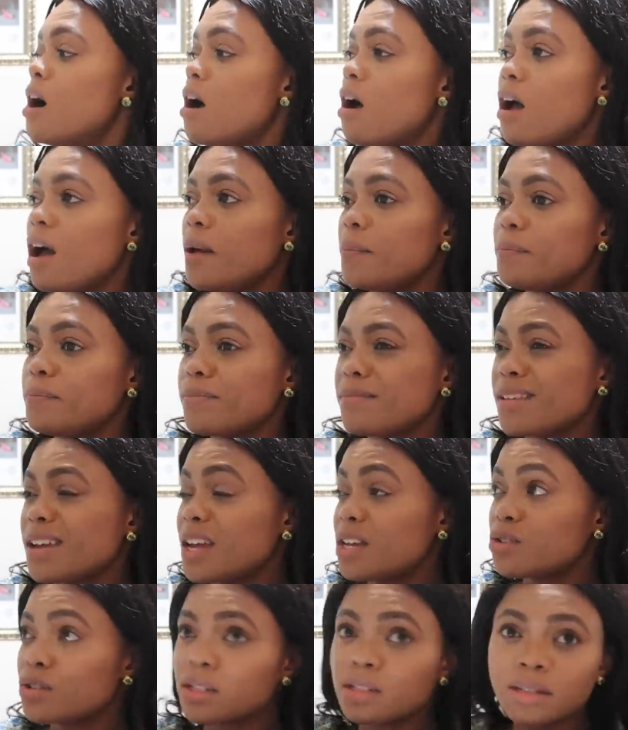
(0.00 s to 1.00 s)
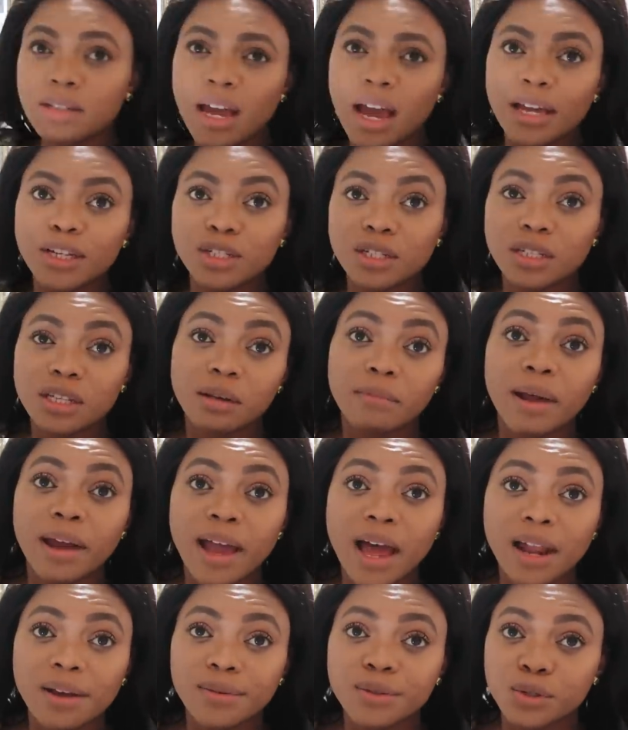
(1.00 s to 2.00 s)
It's just, I just think my
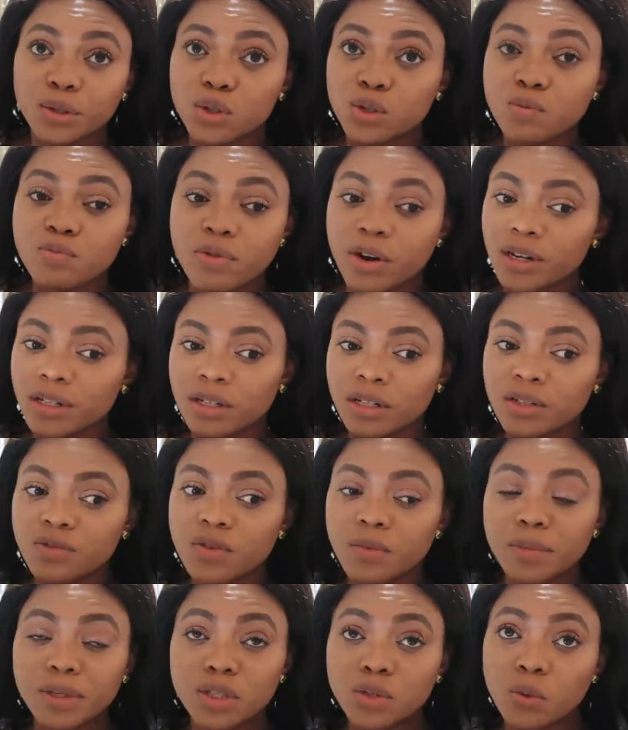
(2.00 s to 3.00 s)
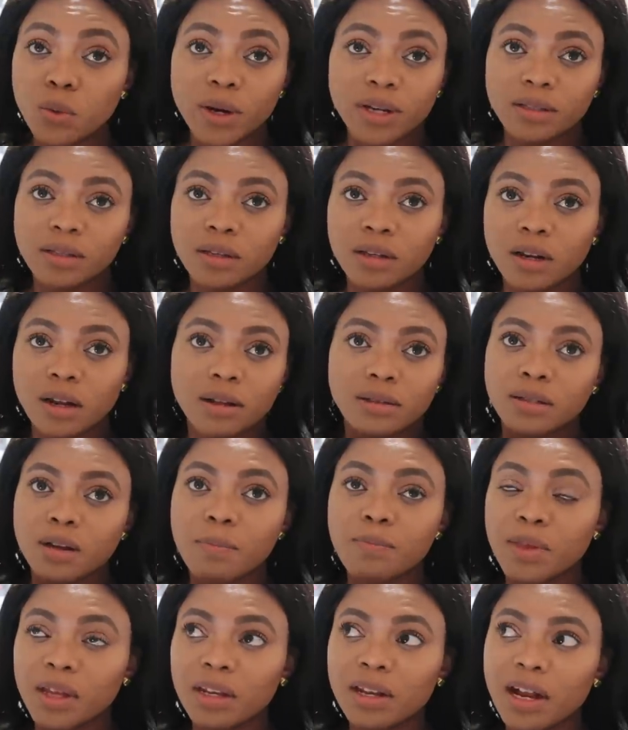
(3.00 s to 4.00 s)
calories are too precious for me to waste it on
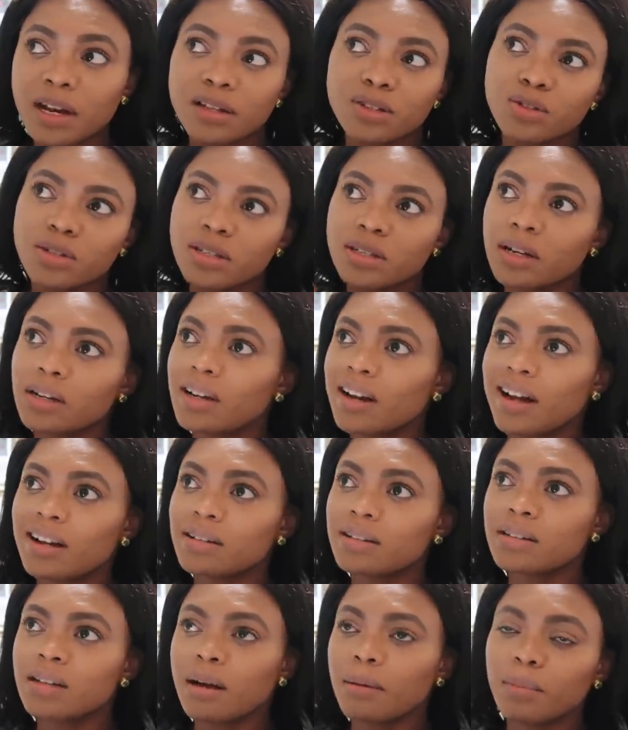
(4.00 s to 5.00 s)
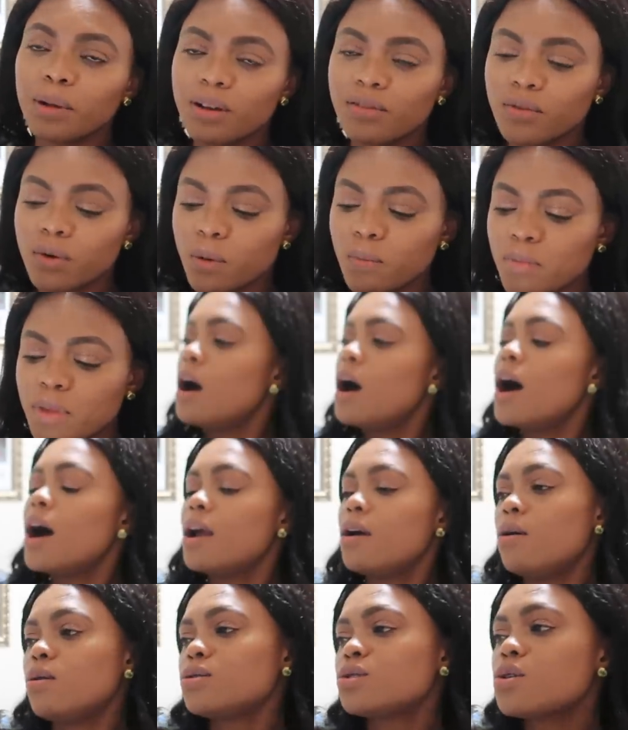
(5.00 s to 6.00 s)
something that is just like not top level.
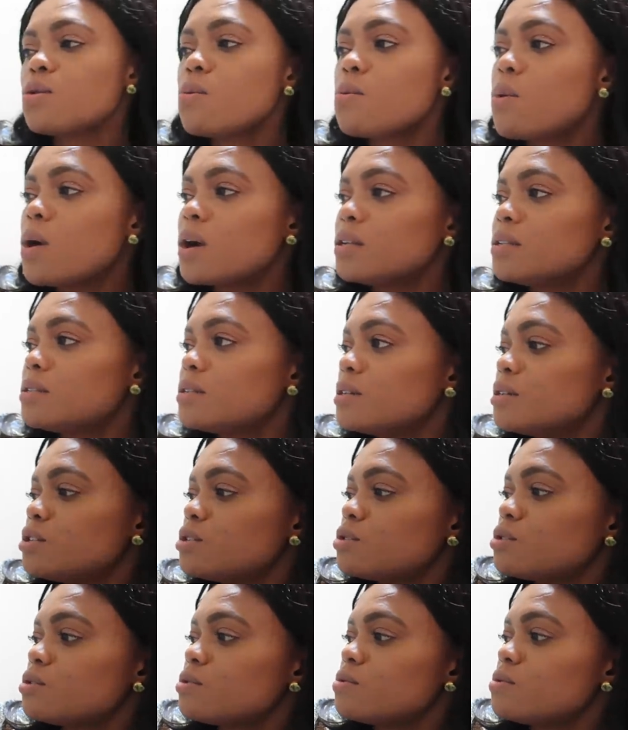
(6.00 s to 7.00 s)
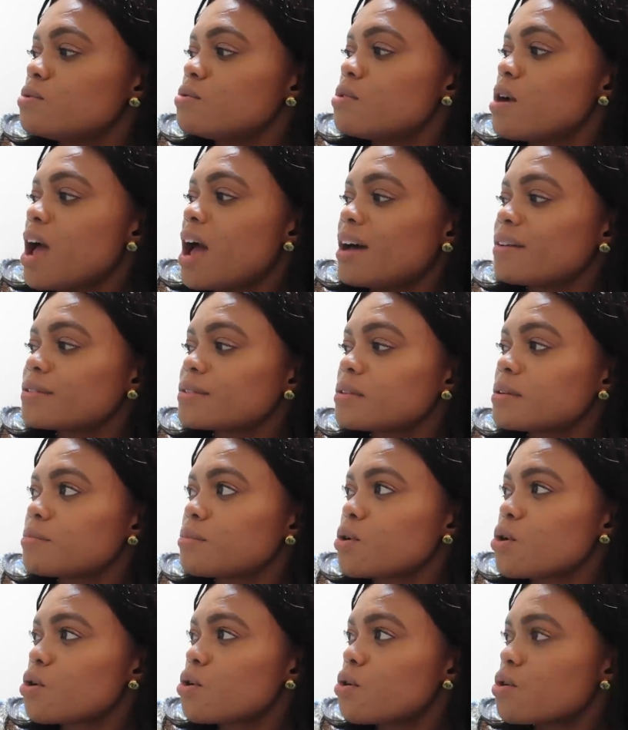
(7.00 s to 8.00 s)
I also wanted to have
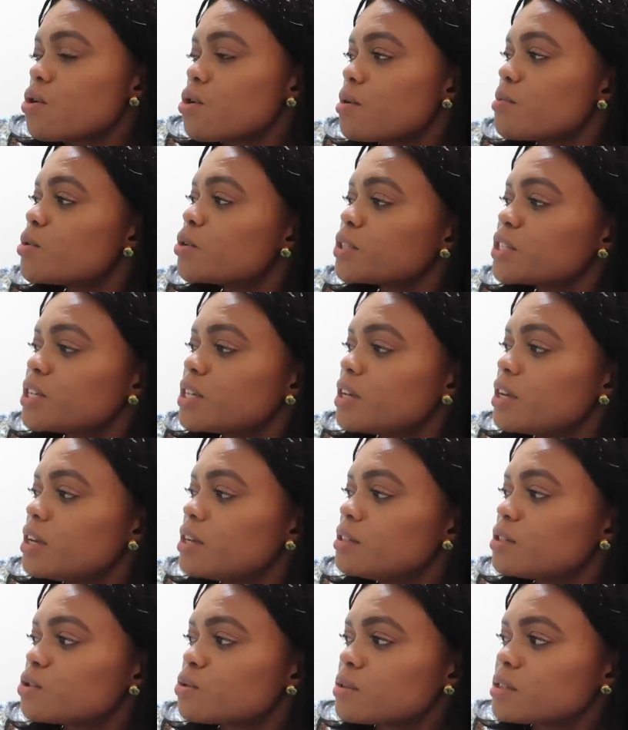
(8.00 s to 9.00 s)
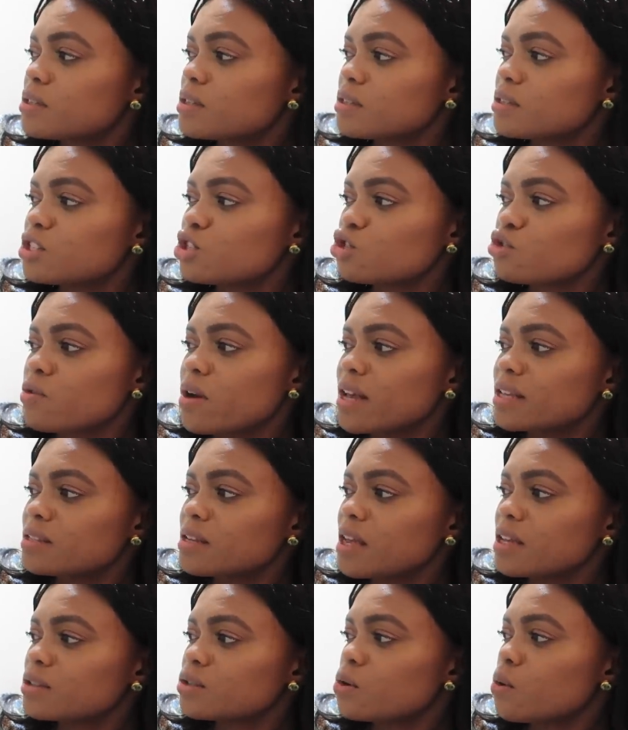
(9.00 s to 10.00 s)
some herbal tea. This one says Stress
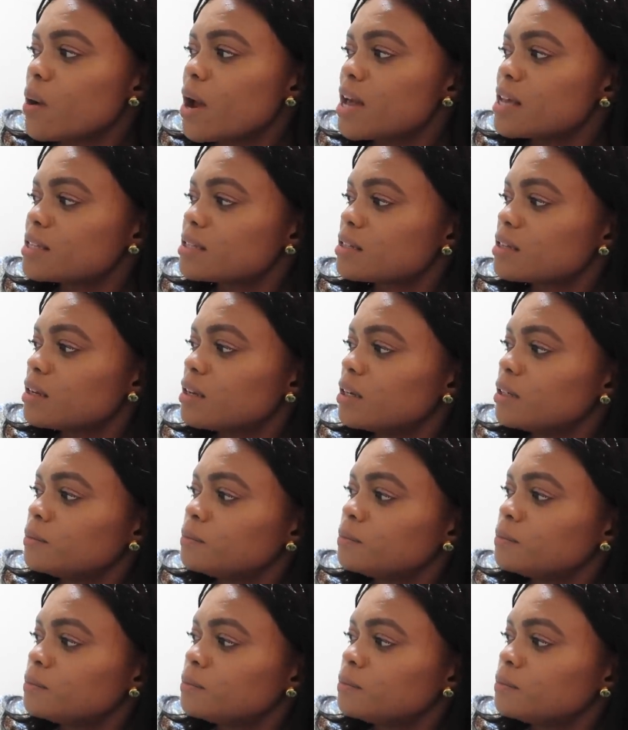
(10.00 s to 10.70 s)
SOS.